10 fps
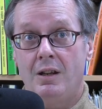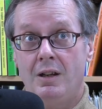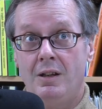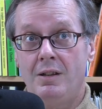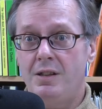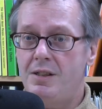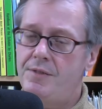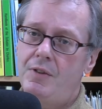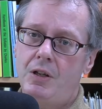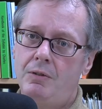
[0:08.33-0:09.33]
In this
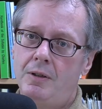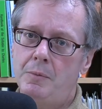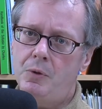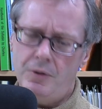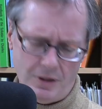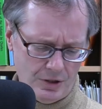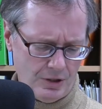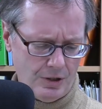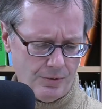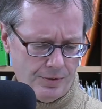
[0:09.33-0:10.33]
video, I'm going to actually
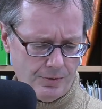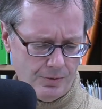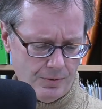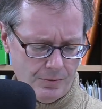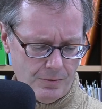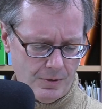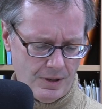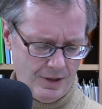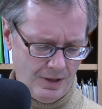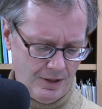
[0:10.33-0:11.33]
go through
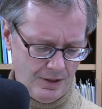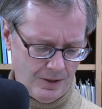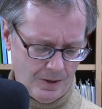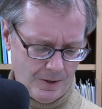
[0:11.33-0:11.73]
the